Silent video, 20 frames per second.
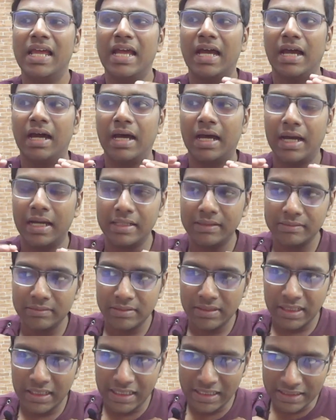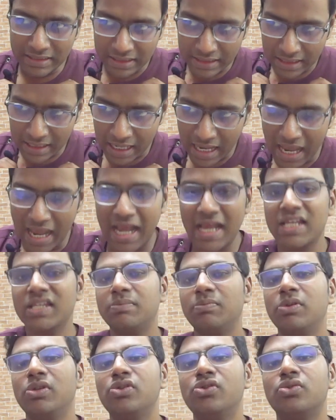uh, it has
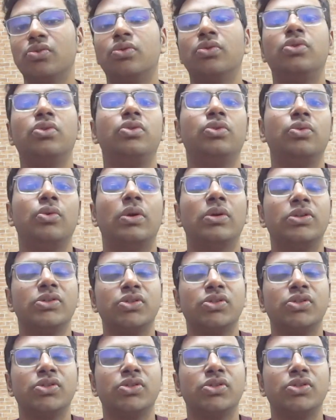been shown to